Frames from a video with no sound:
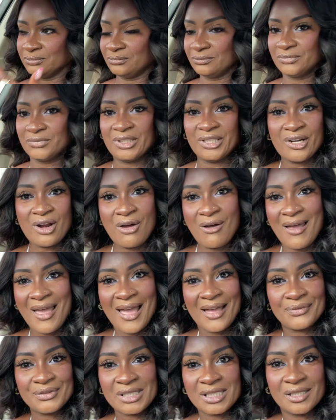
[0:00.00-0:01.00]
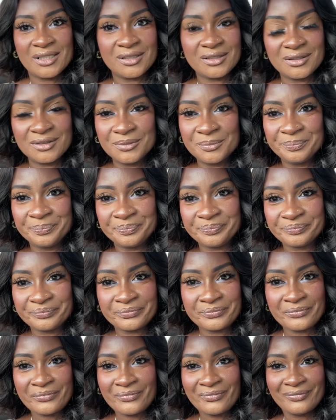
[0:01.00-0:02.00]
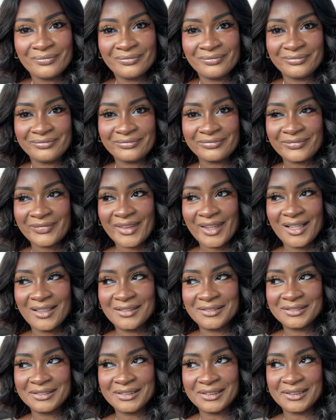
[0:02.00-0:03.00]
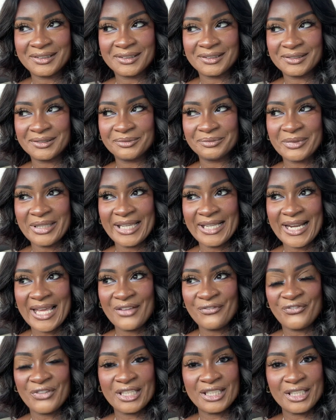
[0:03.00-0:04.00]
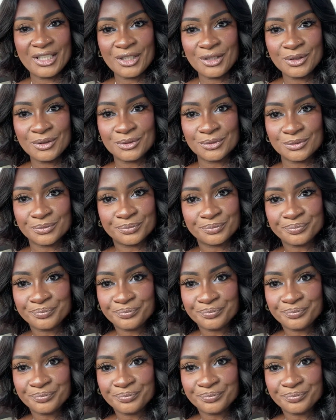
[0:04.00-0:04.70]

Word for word: You don't have to. You know, it ain't for you.